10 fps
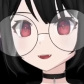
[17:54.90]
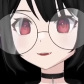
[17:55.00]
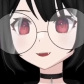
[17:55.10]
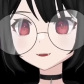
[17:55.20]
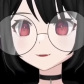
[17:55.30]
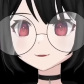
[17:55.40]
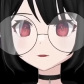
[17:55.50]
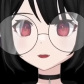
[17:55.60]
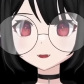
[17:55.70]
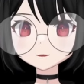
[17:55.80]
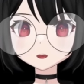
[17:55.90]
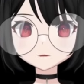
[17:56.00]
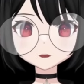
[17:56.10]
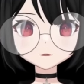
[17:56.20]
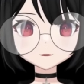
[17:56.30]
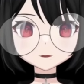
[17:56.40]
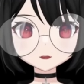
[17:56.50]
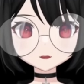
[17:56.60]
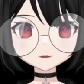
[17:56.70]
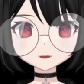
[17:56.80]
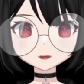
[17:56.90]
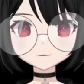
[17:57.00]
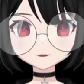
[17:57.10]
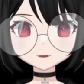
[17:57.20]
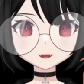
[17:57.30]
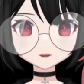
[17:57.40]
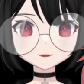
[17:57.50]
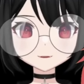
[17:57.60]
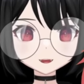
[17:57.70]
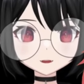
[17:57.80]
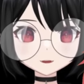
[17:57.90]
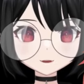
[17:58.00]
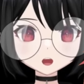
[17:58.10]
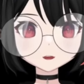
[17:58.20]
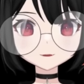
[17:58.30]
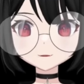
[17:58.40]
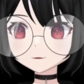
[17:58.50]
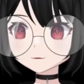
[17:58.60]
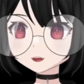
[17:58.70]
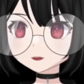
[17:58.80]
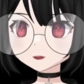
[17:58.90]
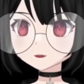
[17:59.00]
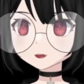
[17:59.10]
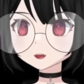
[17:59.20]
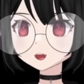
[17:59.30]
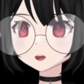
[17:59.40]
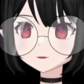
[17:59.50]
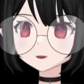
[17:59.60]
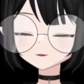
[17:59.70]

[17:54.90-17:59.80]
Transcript: they call themselves Niji sisters. How can it be a slur if they call